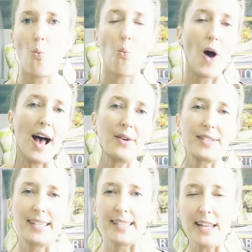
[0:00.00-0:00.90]
What
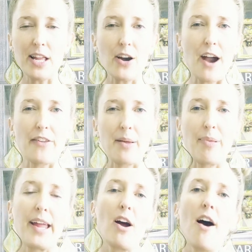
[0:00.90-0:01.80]
else is in there? How are they
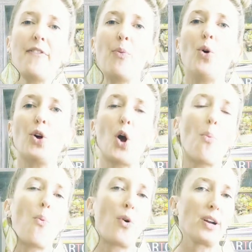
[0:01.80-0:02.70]
playing off? And we'll
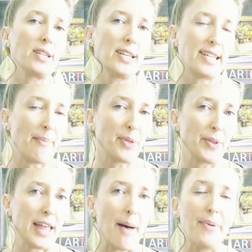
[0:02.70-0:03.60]
go more into depth
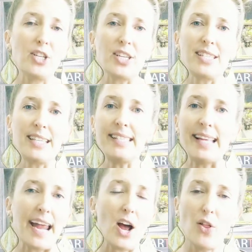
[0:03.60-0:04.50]
with that. But just to
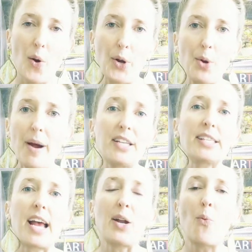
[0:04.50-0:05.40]
say hello, you might
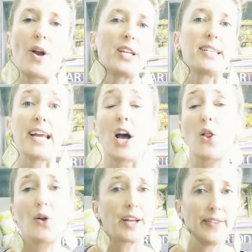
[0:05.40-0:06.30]
just kind of want to take
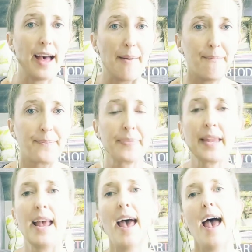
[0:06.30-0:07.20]
a look at them
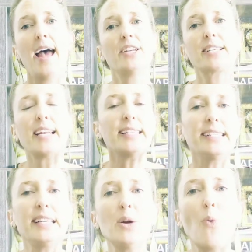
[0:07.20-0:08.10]
and just kind of
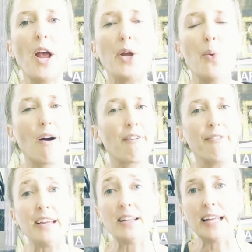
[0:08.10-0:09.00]
see what you are
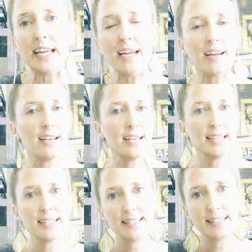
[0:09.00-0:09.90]
feeling,
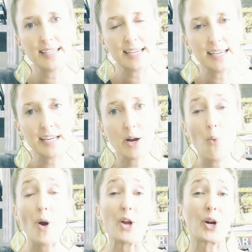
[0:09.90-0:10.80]
seeing,
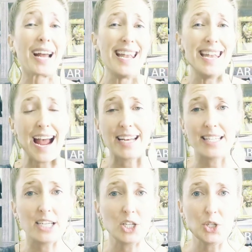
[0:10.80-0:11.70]
what you're
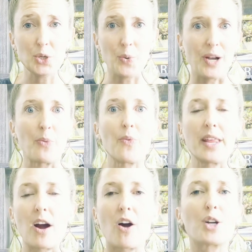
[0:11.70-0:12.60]
connecting to, what
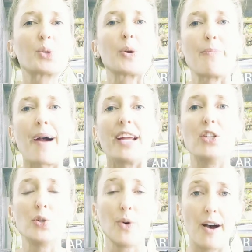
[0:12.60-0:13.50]
the cards
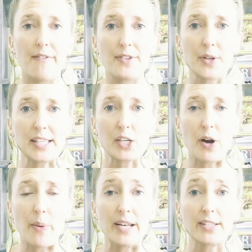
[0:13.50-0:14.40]
remind you of. So that's a
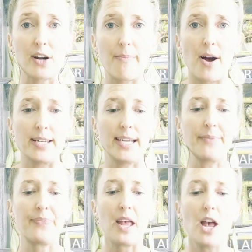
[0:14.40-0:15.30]
great way to start bonding.